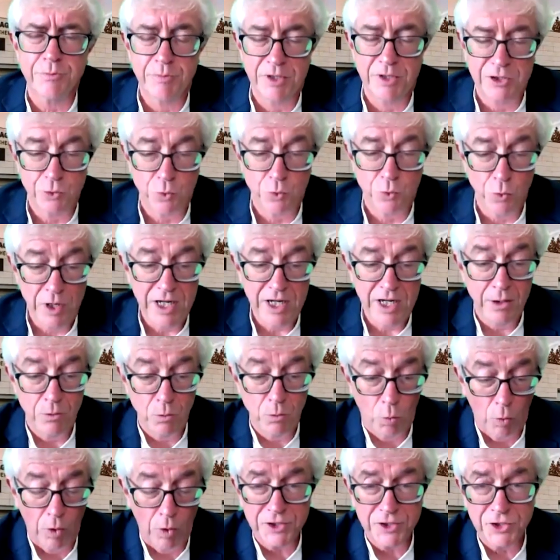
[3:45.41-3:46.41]
between
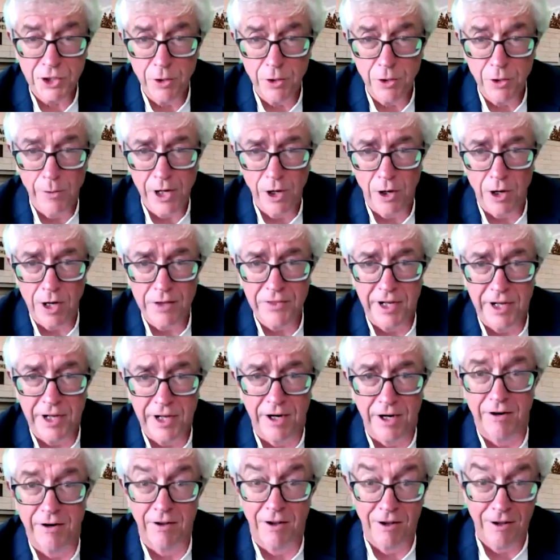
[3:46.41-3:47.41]
what's going on there,